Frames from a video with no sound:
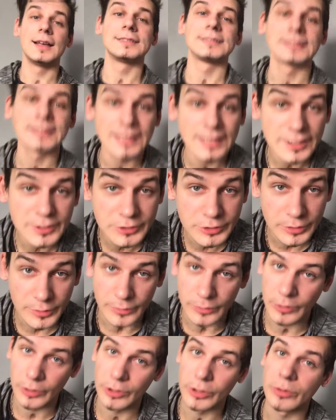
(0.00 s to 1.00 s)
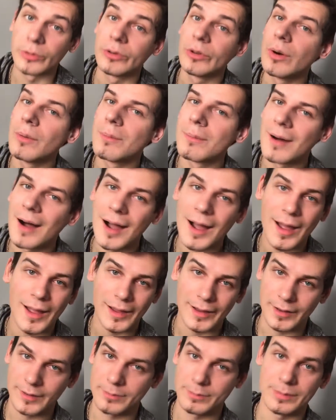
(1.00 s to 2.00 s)
As an introvert, you don't
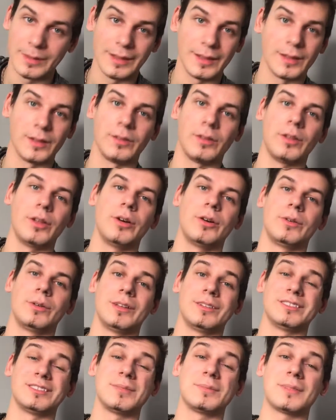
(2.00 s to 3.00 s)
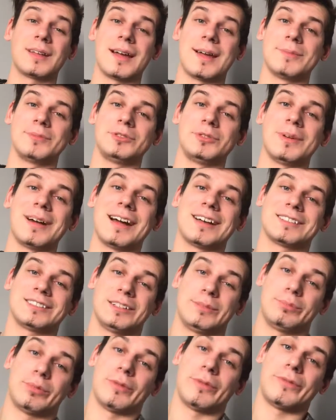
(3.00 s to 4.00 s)
mind being alone, and sometimes you
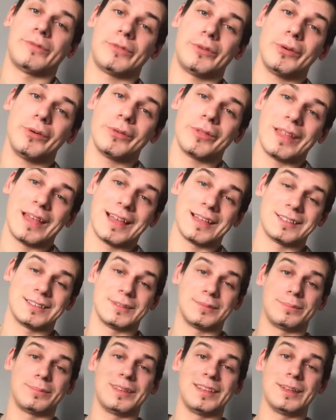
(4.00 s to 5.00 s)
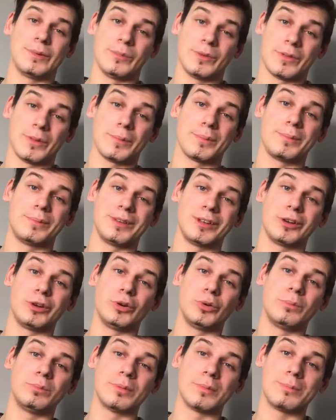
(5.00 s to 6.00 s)
actually prefer that to being with a big
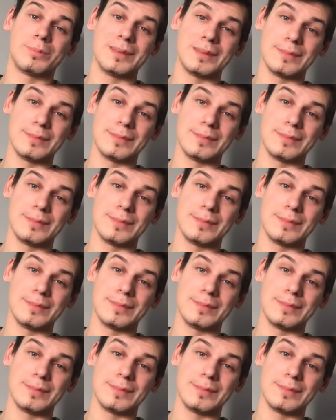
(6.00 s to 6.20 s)
group of